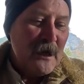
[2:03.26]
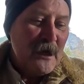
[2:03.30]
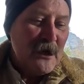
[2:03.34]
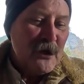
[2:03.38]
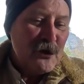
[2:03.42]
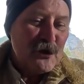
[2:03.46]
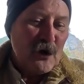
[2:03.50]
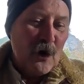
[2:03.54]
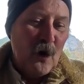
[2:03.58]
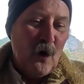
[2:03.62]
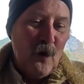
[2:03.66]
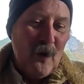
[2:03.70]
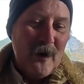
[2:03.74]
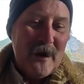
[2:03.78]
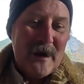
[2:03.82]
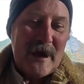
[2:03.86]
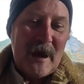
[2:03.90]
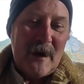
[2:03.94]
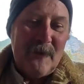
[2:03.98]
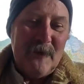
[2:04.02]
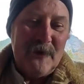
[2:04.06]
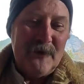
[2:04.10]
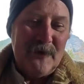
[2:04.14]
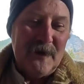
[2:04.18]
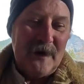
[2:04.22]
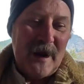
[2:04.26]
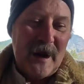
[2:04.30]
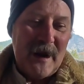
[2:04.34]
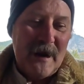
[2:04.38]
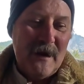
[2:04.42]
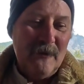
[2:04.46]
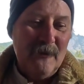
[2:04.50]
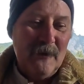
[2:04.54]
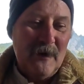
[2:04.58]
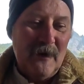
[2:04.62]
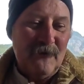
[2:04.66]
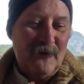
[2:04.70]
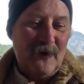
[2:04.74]
So he gave me the
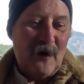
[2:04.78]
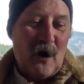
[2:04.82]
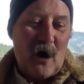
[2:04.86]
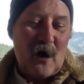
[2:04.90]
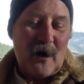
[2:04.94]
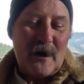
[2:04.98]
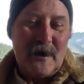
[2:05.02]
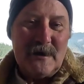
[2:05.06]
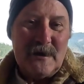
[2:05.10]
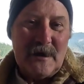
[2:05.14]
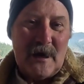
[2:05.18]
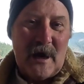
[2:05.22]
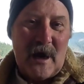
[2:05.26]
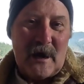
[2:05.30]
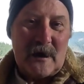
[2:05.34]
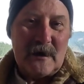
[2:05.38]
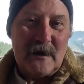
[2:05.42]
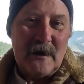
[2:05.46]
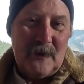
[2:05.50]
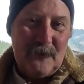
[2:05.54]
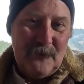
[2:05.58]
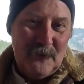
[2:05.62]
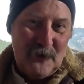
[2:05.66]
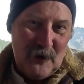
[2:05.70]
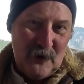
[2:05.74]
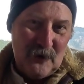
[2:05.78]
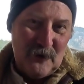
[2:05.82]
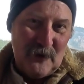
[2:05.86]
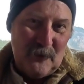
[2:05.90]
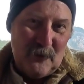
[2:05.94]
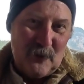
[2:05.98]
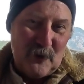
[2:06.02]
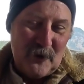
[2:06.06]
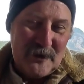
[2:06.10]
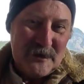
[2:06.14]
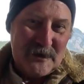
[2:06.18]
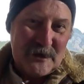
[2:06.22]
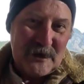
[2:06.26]
name of an architect up near the
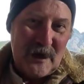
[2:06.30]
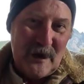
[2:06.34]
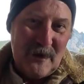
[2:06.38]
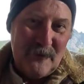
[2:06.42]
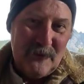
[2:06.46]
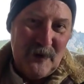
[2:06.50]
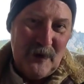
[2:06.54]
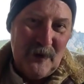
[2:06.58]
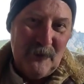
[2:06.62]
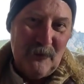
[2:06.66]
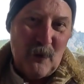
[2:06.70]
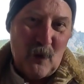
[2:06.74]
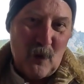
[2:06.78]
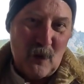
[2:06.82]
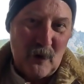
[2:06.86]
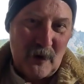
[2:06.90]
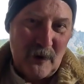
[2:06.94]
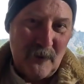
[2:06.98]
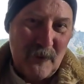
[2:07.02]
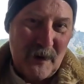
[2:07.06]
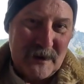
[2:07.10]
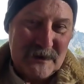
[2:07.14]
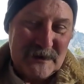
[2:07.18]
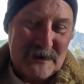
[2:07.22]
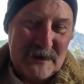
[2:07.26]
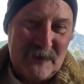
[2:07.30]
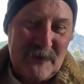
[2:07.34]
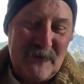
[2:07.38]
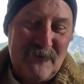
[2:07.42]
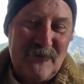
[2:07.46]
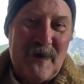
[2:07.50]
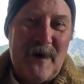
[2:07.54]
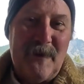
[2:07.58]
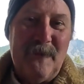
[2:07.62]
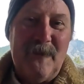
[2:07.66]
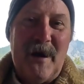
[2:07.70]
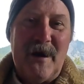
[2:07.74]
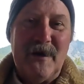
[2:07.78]
British Columbia border, about
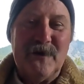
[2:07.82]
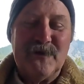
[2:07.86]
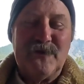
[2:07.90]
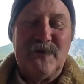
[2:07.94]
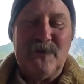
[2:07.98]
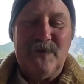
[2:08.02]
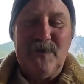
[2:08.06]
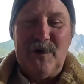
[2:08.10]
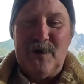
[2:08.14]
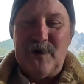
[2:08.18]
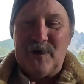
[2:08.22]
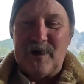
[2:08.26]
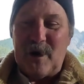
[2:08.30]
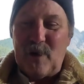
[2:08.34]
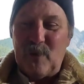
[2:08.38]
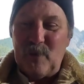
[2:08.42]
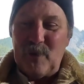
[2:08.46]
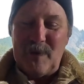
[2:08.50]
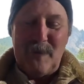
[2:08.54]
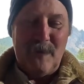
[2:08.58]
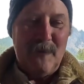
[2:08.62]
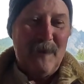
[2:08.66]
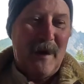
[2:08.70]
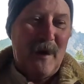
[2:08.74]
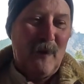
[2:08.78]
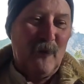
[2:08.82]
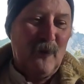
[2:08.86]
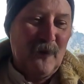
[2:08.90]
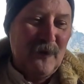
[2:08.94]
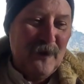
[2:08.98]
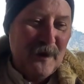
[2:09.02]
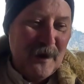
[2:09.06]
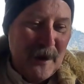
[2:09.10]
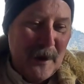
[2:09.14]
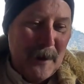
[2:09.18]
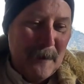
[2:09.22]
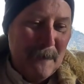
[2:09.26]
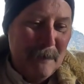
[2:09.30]
75 miles from here, and I went and met with
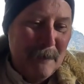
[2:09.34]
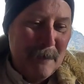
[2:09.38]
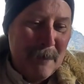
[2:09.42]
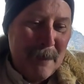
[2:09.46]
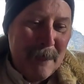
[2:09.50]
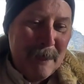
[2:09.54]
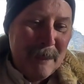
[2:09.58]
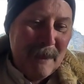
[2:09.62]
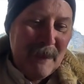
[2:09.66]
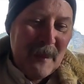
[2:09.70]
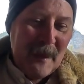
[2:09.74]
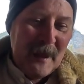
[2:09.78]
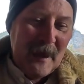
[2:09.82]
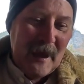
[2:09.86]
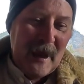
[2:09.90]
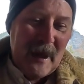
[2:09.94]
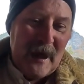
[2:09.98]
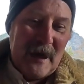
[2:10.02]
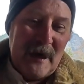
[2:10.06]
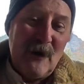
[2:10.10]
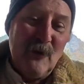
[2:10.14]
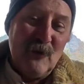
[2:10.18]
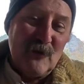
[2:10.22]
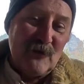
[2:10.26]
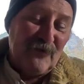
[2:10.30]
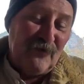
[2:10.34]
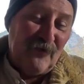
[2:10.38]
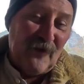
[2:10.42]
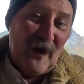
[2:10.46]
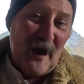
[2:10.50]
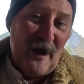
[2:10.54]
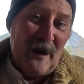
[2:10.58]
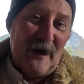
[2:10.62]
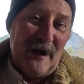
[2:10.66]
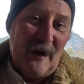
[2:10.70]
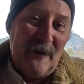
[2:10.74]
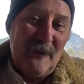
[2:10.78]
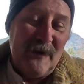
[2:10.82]
him. And it was
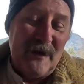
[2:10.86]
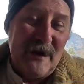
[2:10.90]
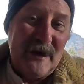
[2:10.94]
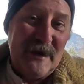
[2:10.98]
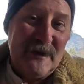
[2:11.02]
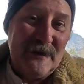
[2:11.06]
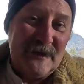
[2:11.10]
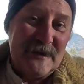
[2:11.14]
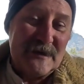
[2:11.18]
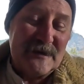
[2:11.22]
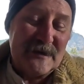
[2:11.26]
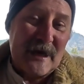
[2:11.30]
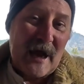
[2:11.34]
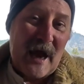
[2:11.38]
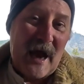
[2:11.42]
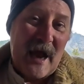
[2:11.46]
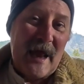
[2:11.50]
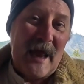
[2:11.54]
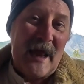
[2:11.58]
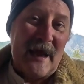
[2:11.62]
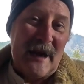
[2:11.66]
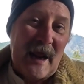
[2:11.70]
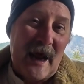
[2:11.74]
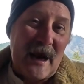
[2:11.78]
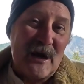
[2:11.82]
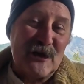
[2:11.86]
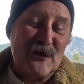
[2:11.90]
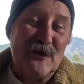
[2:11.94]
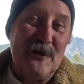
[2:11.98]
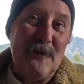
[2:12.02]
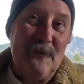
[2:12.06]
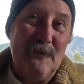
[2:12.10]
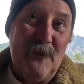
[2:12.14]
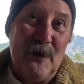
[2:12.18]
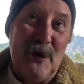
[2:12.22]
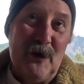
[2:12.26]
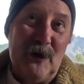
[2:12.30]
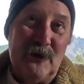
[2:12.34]
fun. Now, this guy had
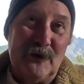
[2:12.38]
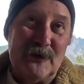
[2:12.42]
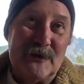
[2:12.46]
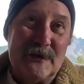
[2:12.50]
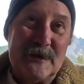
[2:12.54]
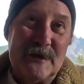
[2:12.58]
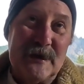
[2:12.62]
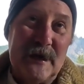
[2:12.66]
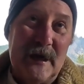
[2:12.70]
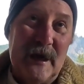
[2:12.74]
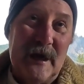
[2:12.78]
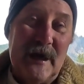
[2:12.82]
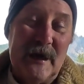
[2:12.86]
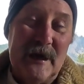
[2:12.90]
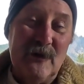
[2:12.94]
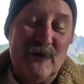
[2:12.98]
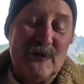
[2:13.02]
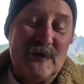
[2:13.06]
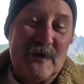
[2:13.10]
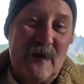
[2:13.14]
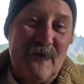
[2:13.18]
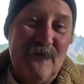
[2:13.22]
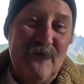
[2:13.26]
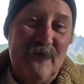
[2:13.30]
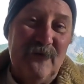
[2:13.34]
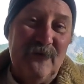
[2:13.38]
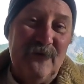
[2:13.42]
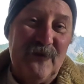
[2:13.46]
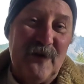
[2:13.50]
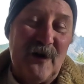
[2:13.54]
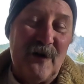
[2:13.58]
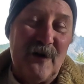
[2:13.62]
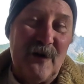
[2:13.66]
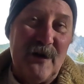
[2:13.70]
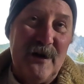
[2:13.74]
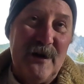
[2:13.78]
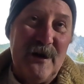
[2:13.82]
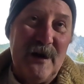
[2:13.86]
actually built, it was a
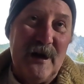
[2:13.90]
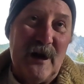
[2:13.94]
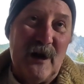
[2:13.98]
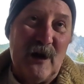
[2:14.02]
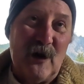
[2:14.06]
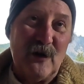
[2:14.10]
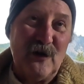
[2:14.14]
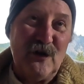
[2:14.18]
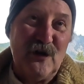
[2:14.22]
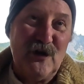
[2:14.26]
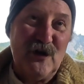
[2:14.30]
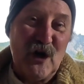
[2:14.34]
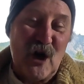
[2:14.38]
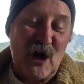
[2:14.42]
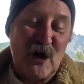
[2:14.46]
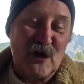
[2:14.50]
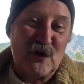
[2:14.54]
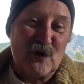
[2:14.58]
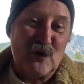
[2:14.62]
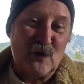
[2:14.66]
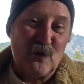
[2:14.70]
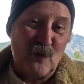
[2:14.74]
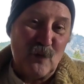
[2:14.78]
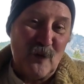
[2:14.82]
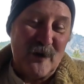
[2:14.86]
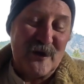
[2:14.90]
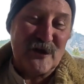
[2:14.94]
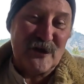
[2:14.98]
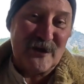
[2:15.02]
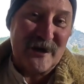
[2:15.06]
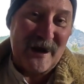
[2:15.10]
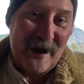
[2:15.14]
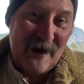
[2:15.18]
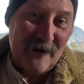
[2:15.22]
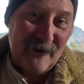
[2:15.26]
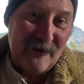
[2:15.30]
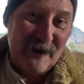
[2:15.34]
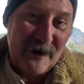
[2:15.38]
very Dutch-rich
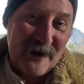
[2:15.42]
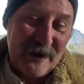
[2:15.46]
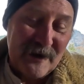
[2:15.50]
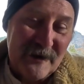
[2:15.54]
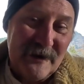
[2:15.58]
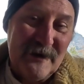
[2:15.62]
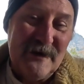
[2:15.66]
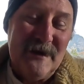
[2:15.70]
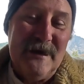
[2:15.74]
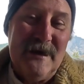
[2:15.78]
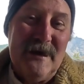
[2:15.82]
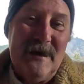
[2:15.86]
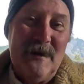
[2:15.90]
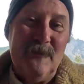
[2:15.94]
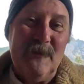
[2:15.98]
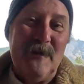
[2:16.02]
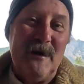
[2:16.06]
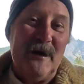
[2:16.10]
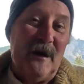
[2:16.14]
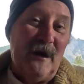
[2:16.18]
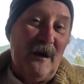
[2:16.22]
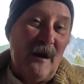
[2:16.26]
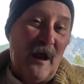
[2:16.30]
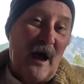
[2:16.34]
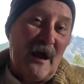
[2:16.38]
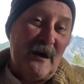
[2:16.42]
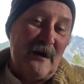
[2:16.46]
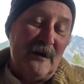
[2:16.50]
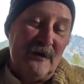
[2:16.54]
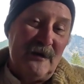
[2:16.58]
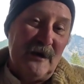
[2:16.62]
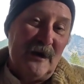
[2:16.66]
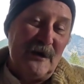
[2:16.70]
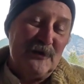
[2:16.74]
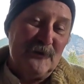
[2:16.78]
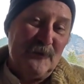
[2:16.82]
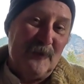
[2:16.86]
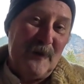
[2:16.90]
area. I mean, a lot of
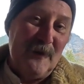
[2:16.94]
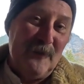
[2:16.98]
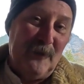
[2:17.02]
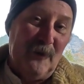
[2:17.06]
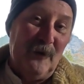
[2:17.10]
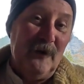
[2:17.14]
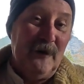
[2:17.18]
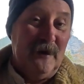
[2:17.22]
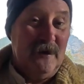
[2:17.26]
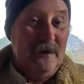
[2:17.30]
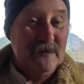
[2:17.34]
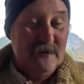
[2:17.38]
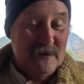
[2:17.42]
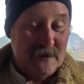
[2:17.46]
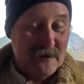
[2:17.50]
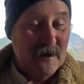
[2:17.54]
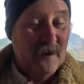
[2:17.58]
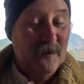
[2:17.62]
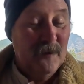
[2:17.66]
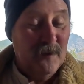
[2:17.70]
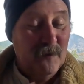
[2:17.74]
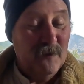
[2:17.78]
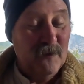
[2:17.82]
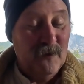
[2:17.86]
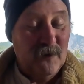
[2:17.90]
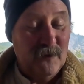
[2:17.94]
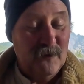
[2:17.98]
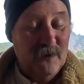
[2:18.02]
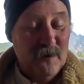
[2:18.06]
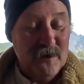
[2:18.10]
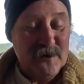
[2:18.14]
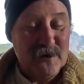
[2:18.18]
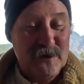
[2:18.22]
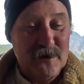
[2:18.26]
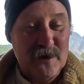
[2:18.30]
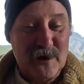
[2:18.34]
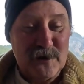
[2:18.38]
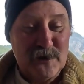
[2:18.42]
Dutch people, and some of them are
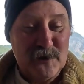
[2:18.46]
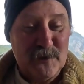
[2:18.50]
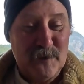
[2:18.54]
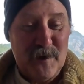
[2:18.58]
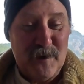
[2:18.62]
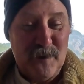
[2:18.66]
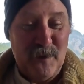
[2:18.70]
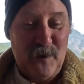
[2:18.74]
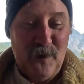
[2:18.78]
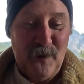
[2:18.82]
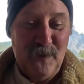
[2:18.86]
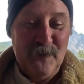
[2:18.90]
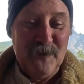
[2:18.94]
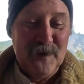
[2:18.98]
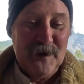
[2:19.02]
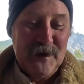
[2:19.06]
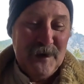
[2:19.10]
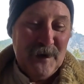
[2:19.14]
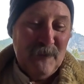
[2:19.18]
rich Dutch people.